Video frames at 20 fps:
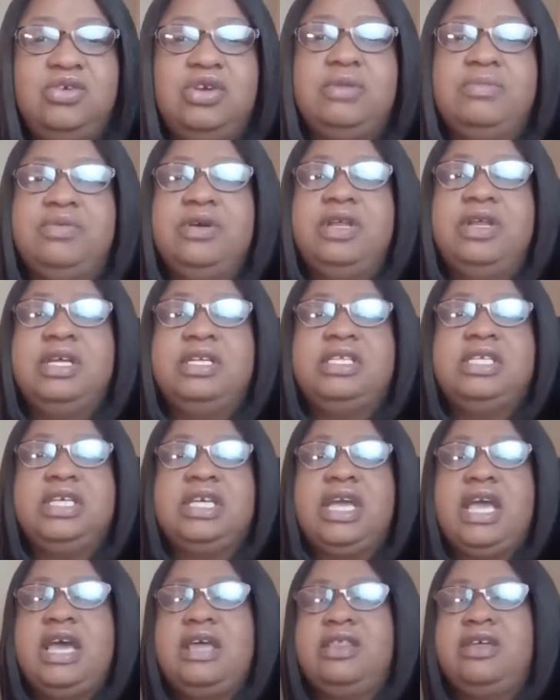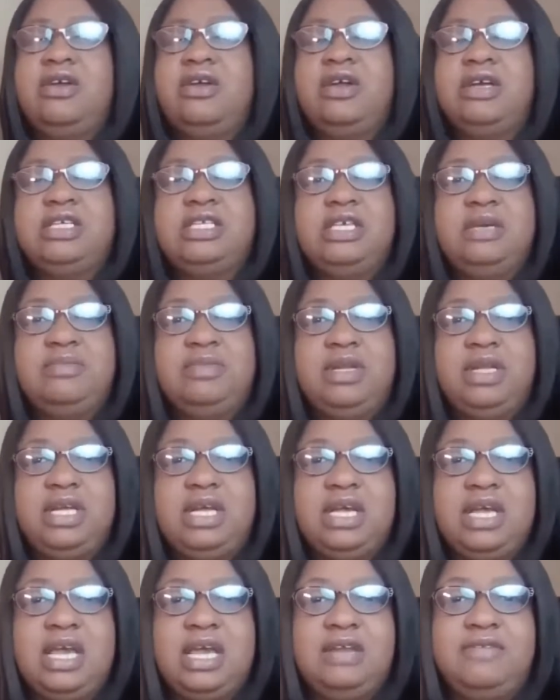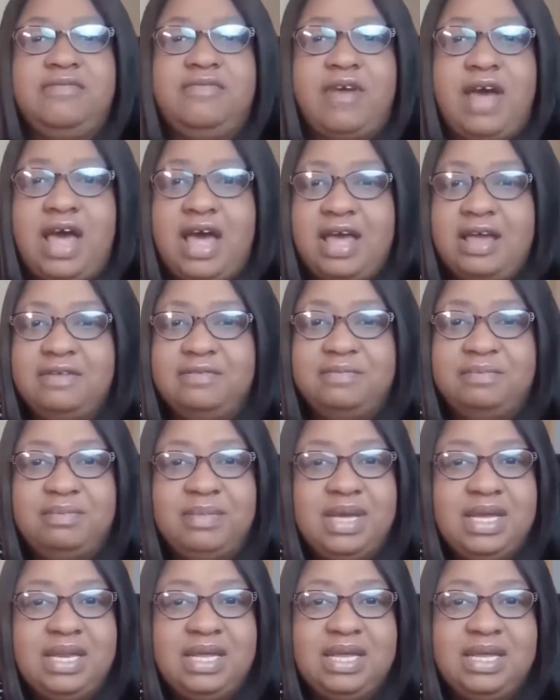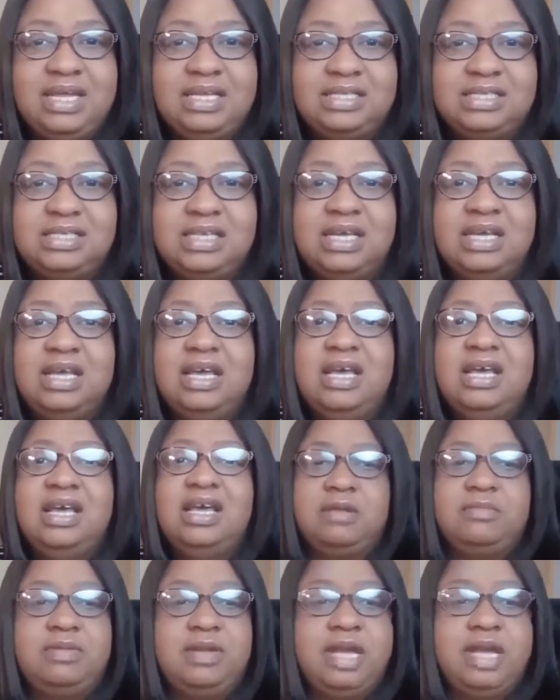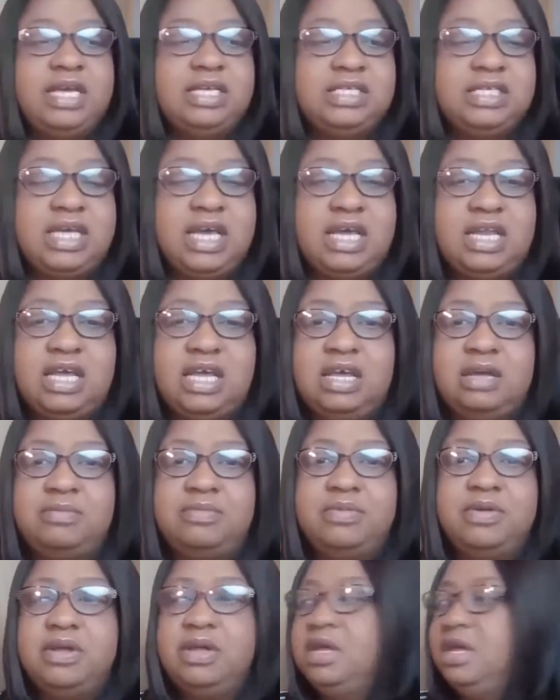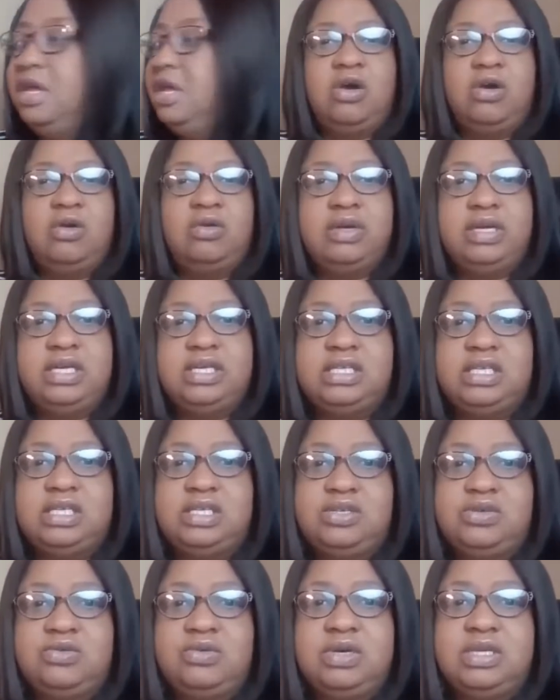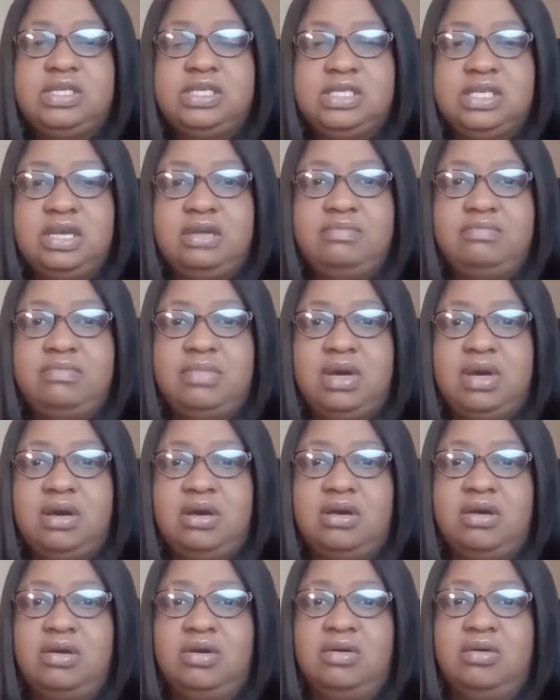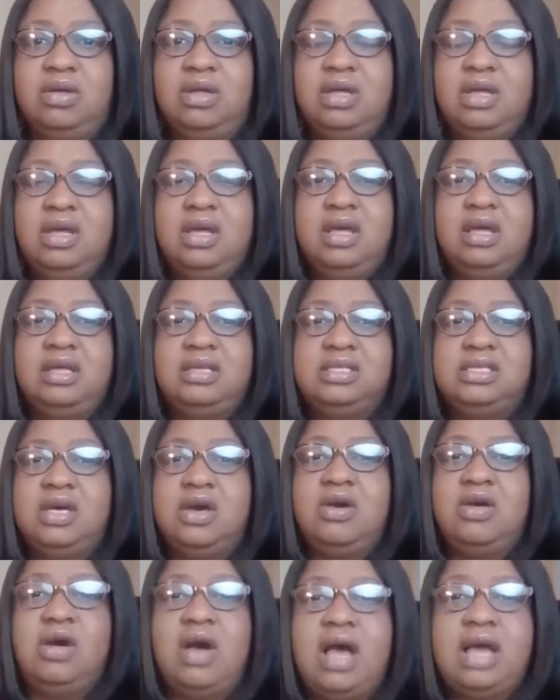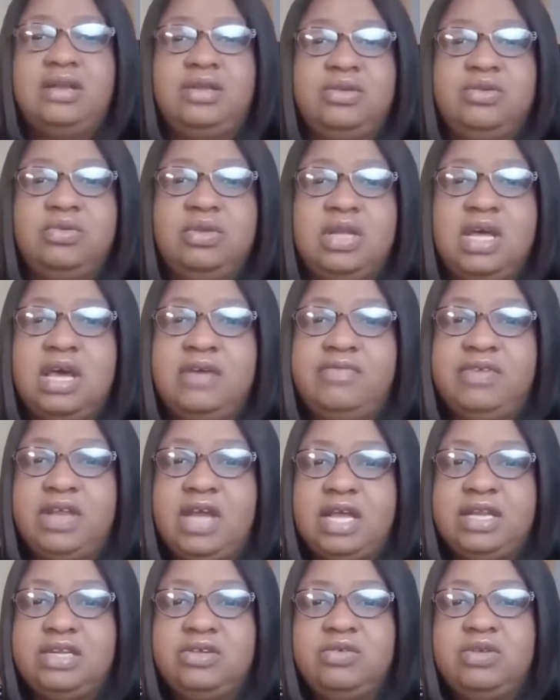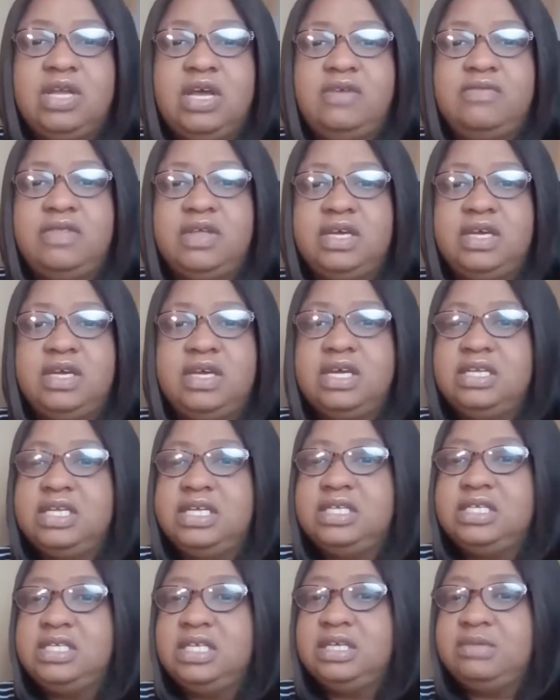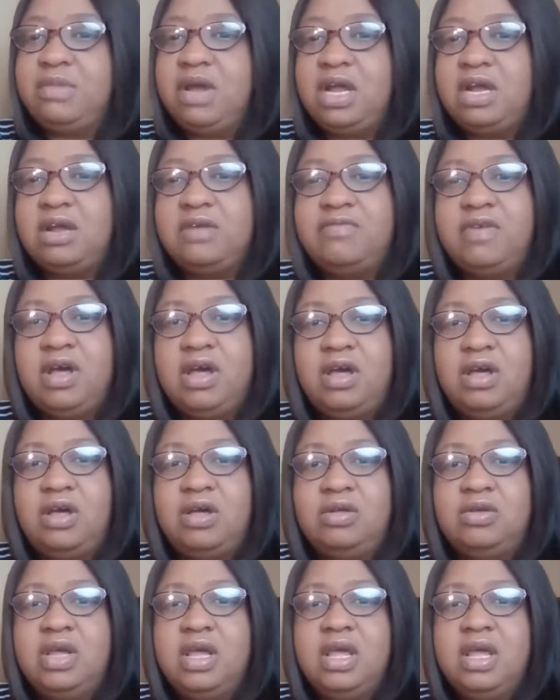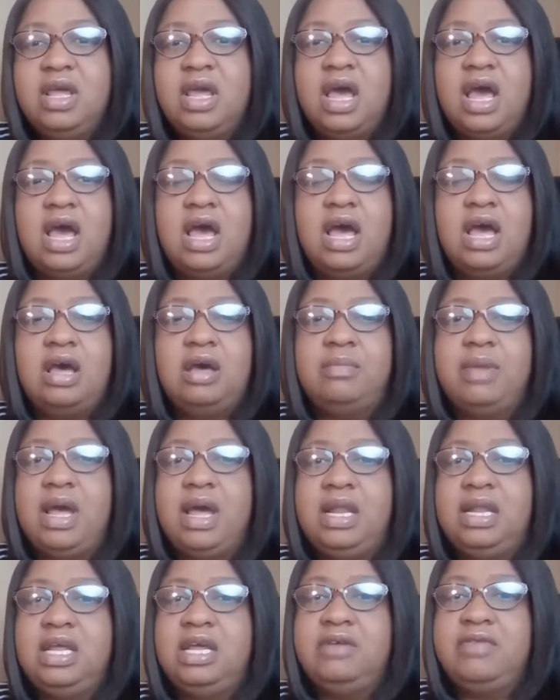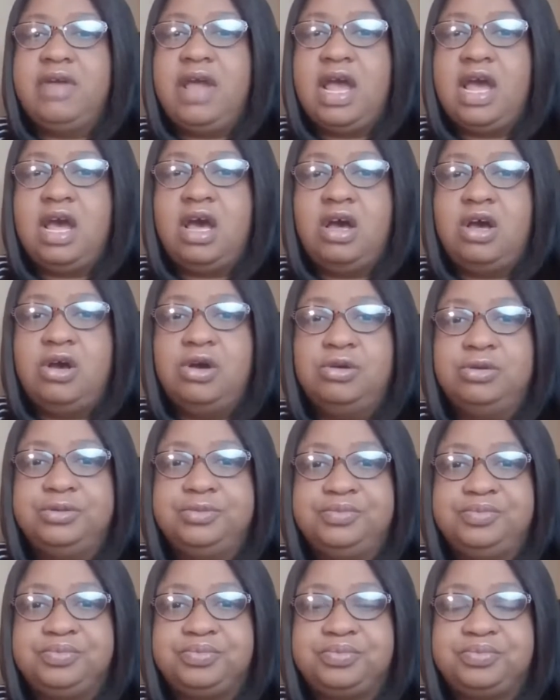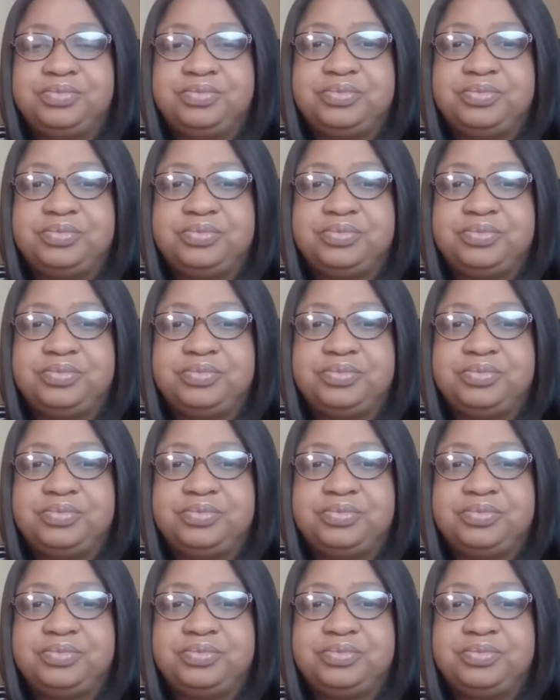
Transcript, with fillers: You can put it together, assemble it in 5 minutes. Plug and play setup. So easy to assemble. So I do love it. I do love the condensing microphone. I love how